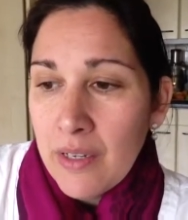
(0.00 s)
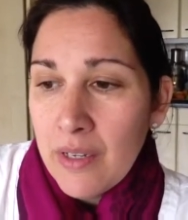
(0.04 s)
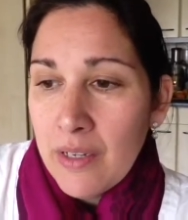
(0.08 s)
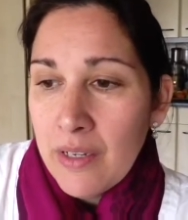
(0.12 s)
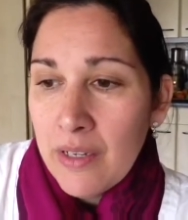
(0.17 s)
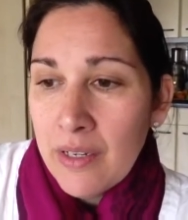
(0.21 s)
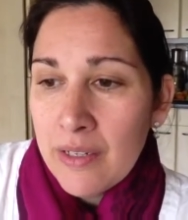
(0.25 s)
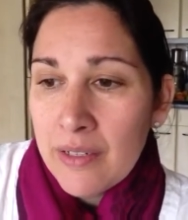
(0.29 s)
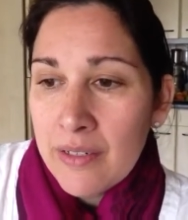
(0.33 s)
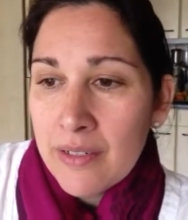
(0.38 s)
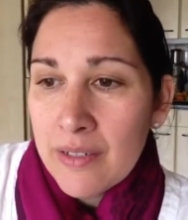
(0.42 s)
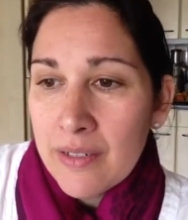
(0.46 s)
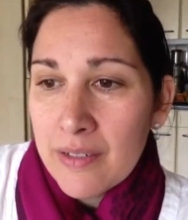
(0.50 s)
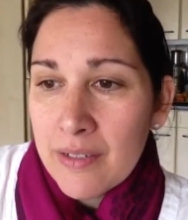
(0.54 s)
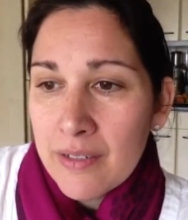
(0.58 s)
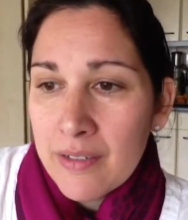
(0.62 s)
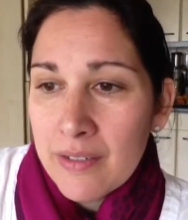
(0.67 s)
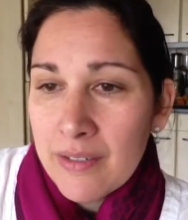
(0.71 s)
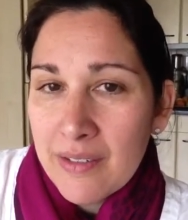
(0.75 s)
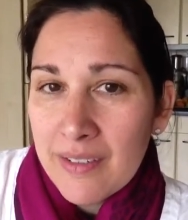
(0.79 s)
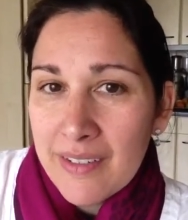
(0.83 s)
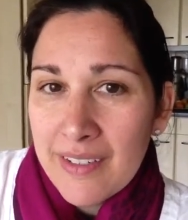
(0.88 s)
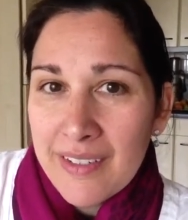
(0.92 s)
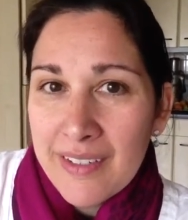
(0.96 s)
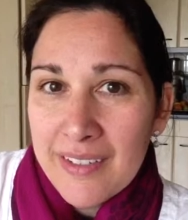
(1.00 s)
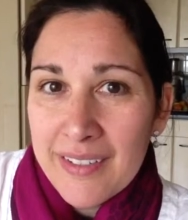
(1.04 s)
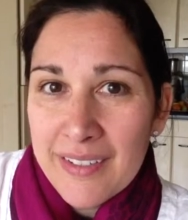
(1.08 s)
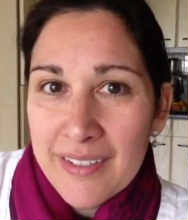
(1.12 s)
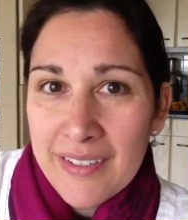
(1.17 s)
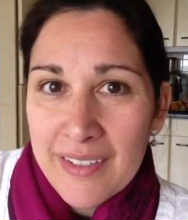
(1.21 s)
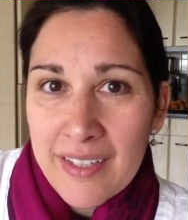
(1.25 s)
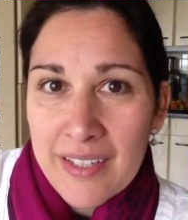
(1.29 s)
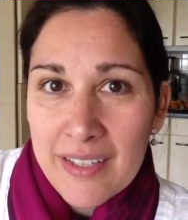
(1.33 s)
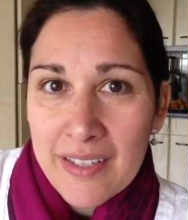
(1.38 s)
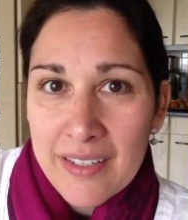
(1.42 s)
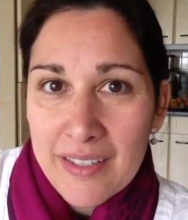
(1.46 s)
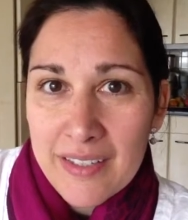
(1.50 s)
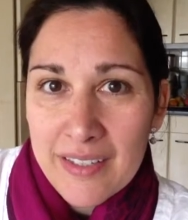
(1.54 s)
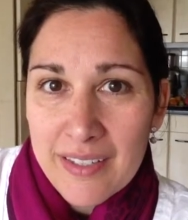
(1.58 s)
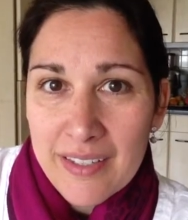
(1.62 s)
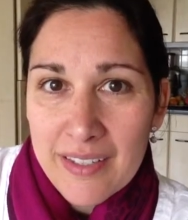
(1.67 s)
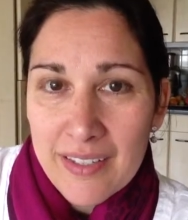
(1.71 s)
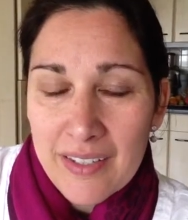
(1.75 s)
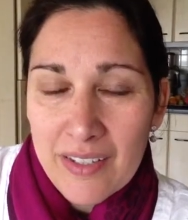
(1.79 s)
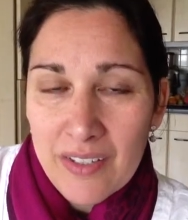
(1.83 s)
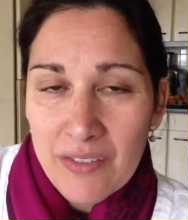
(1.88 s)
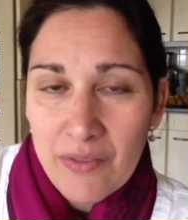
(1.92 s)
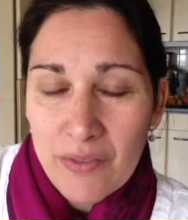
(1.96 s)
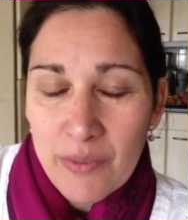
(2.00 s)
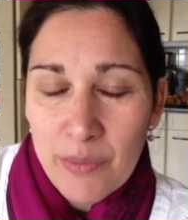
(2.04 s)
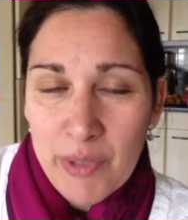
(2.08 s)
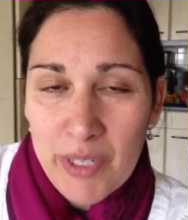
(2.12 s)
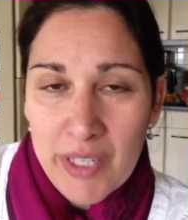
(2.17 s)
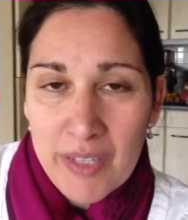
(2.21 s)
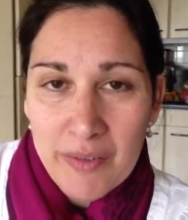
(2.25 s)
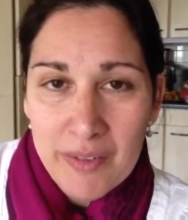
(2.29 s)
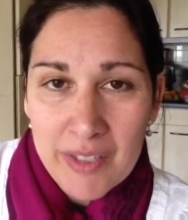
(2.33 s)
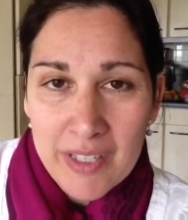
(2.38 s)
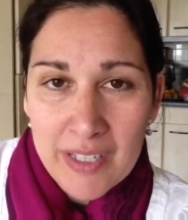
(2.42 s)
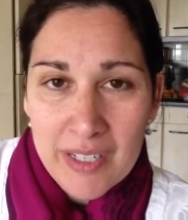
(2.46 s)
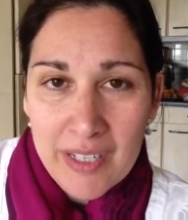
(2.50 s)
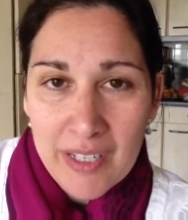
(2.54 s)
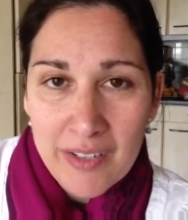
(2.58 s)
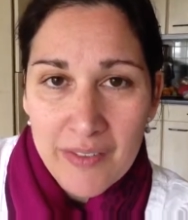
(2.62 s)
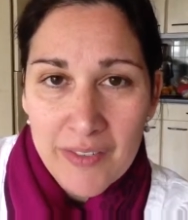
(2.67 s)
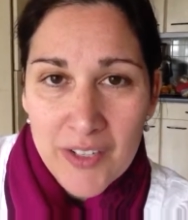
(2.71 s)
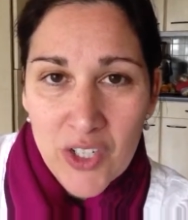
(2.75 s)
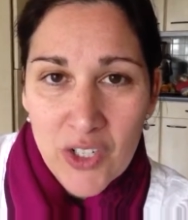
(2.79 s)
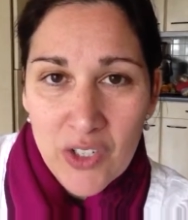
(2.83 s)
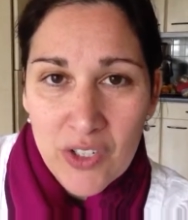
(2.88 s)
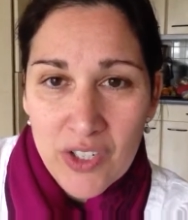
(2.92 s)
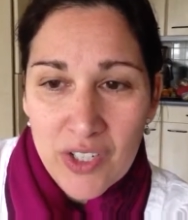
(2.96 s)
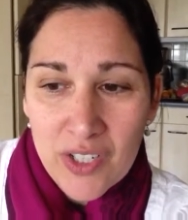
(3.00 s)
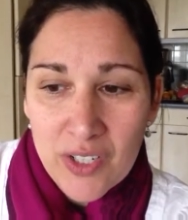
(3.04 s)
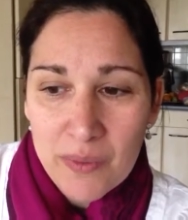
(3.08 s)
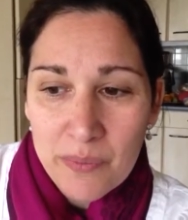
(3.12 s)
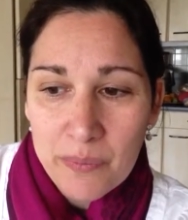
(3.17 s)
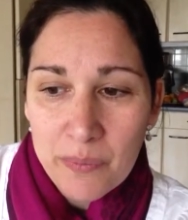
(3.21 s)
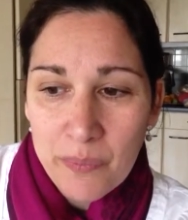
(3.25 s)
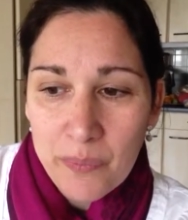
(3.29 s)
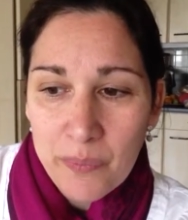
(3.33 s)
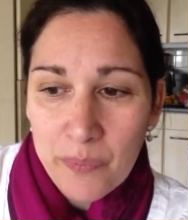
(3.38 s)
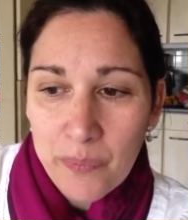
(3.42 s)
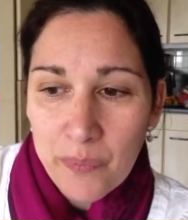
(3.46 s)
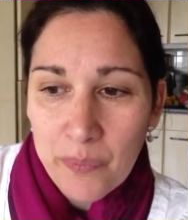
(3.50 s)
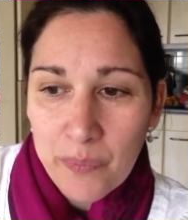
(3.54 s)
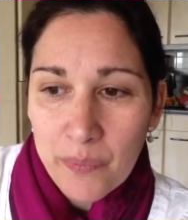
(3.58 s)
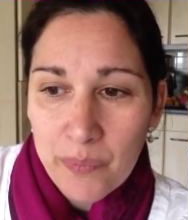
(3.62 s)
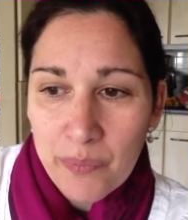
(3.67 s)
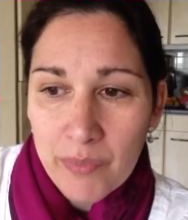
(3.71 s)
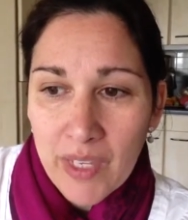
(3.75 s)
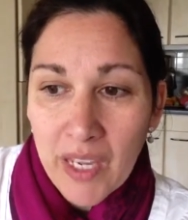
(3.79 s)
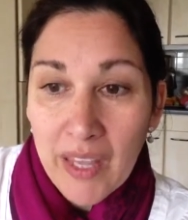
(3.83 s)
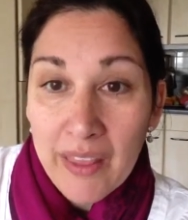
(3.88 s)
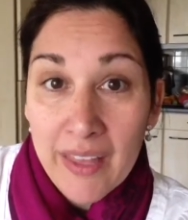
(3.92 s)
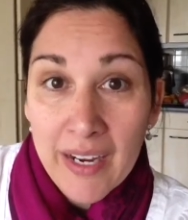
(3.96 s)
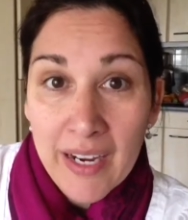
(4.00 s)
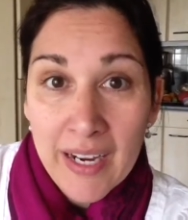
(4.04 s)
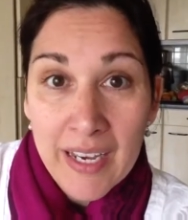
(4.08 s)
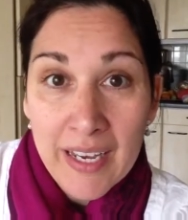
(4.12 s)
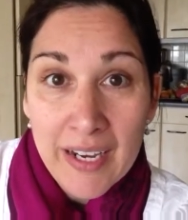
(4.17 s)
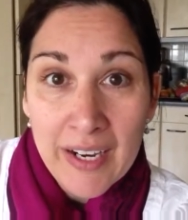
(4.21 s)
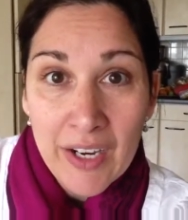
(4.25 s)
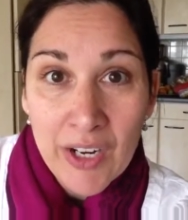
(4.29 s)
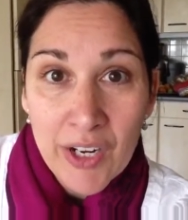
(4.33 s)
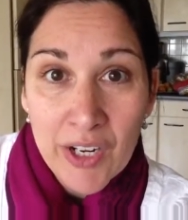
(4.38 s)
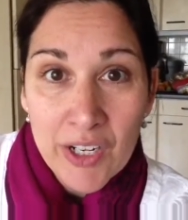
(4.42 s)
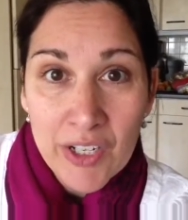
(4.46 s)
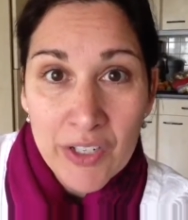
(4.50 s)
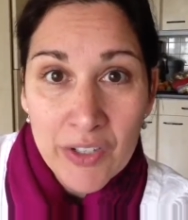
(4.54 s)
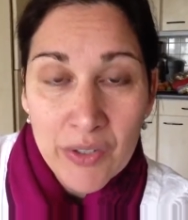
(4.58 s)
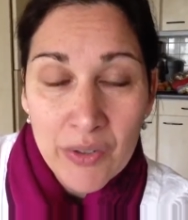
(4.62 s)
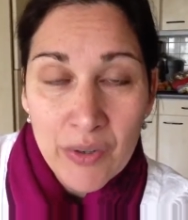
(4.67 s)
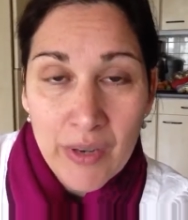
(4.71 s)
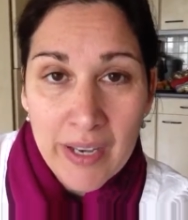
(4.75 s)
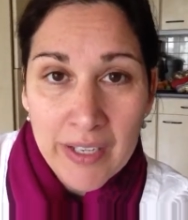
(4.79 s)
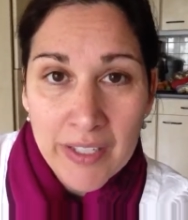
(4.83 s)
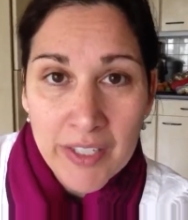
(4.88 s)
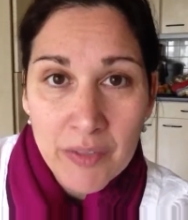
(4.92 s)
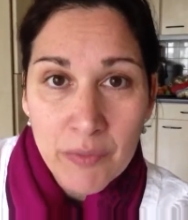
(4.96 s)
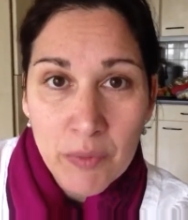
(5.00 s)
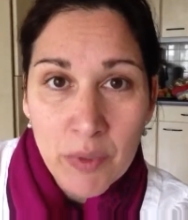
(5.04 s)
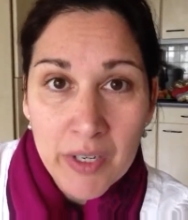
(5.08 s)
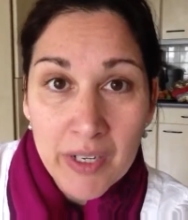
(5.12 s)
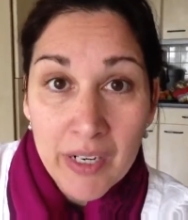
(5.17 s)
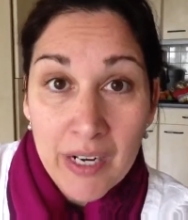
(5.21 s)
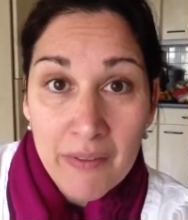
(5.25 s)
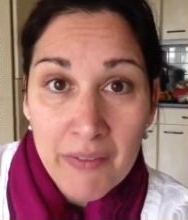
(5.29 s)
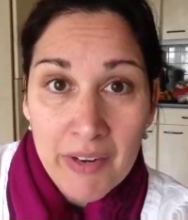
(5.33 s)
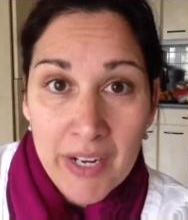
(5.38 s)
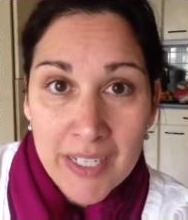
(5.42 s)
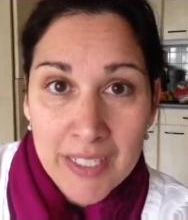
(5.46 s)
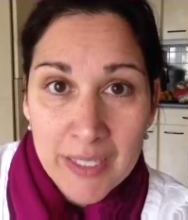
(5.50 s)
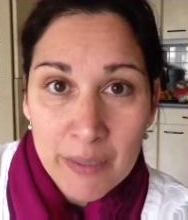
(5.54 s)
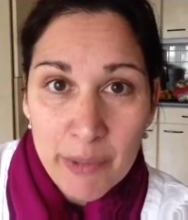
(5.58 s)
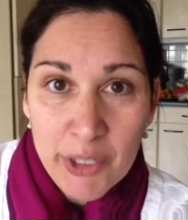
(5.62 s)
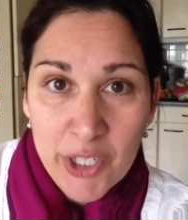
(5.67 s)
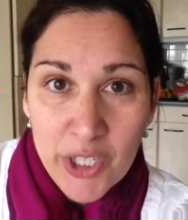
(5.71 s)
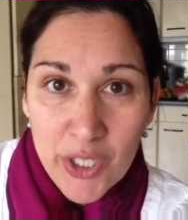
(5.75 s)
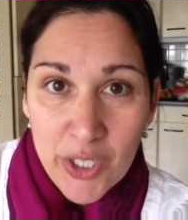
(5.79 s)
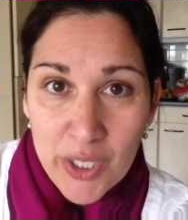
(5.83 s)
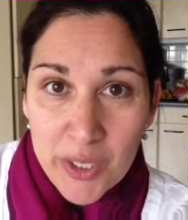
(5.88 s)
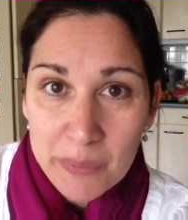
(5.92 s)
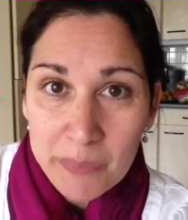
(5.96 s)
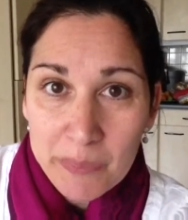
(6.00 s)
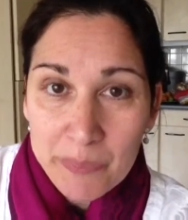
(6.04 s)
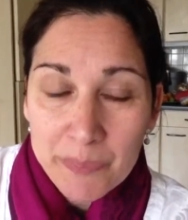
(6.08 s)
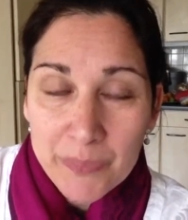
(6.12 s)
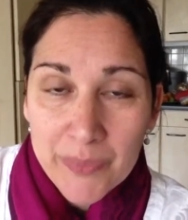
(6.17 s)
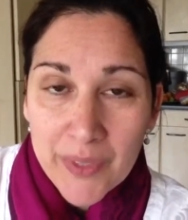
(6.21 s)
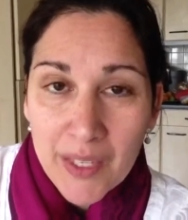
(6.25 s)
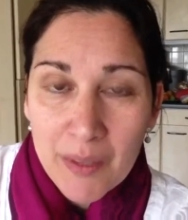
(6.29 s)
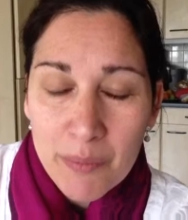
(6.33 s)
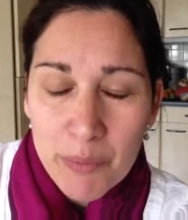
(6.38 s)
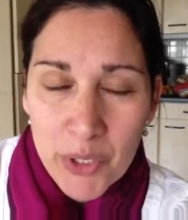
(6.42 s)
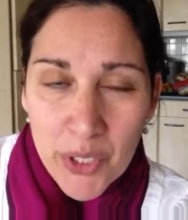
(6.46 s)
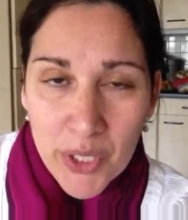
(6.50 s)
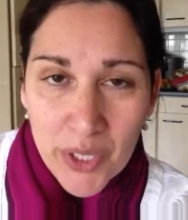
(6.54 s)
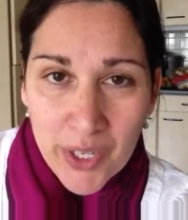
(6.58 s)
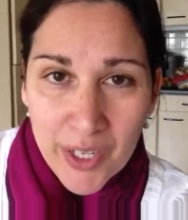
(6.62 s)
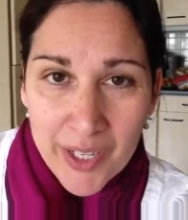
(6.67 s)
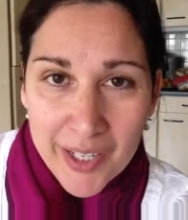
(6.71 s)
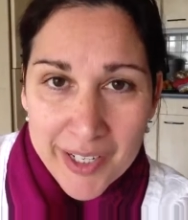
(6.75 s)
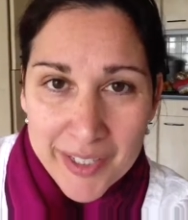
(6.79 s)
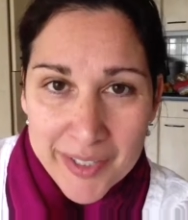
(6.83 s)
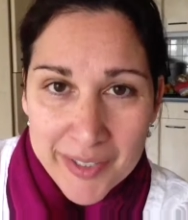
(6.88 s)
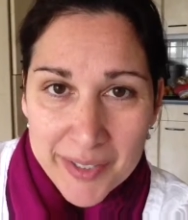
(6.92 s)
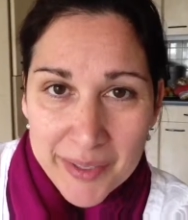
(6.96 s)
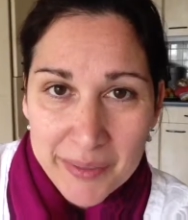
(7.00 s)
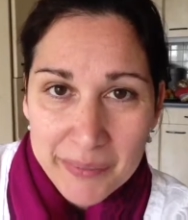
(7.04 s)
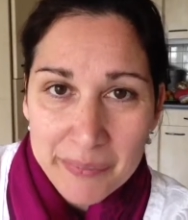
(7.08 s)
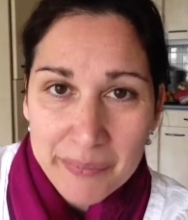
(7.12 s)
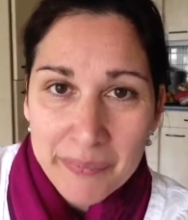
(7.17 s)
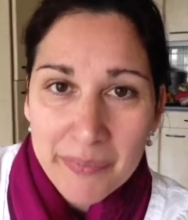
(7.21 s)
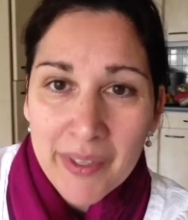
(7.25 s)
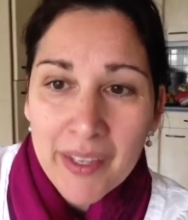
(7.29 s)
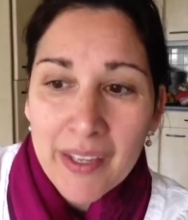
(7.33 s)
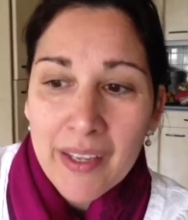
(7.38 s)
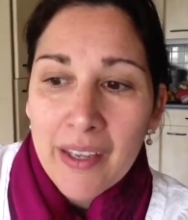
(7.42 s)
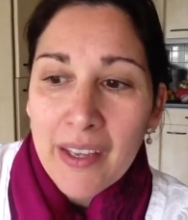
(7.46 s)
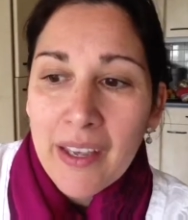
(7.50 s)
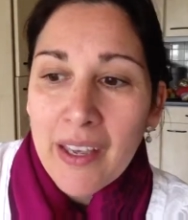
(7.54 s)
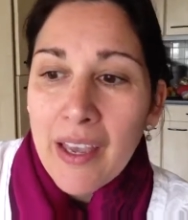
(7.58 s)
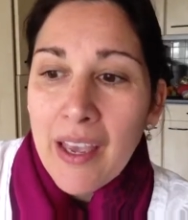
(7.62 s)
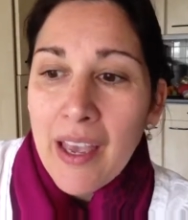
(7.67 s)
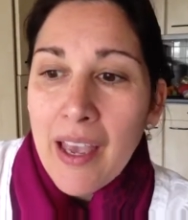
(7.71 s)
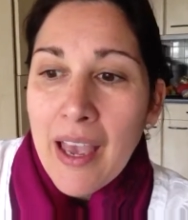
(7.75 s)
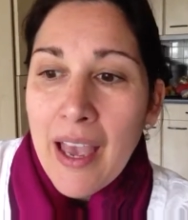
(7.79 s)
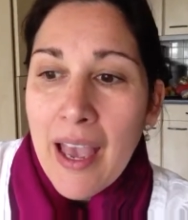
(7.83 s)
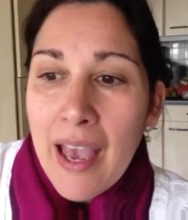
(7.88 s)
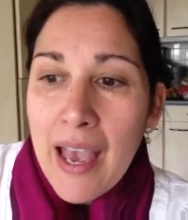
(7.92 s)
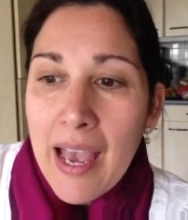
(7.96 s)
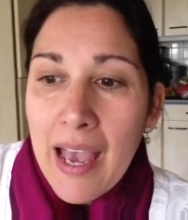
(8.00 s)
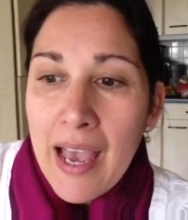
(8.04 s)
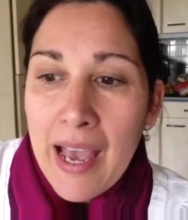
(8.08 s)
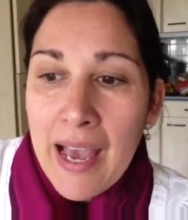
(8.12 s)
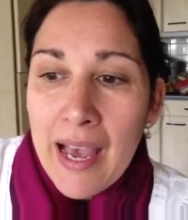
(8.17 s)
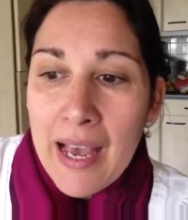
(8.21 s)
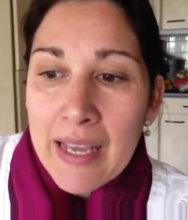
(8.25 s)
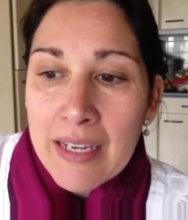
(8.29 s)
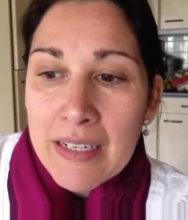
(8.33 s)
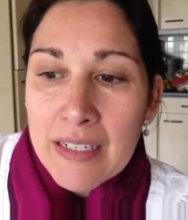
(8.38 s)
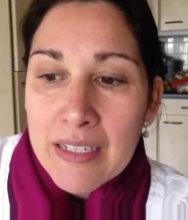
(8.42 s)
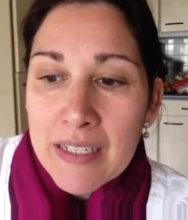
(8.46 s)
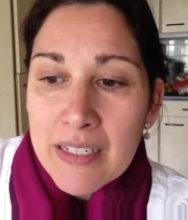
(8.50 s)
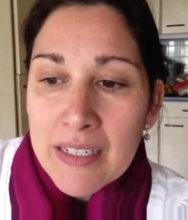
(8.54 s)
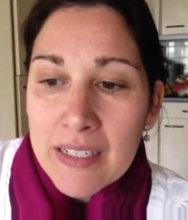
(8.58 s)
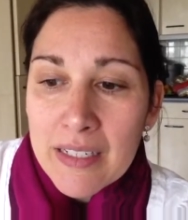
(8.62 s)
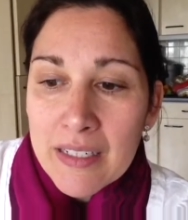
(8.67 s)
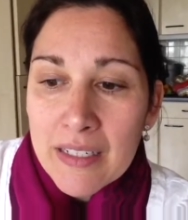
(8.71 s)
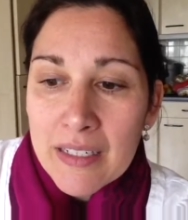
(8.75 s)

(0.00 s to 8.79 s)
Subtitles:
And yeah, so that's, for me, that was kind of interesting. Then I had an artist who asked if we were going to have an exhibition, Munich Artists, and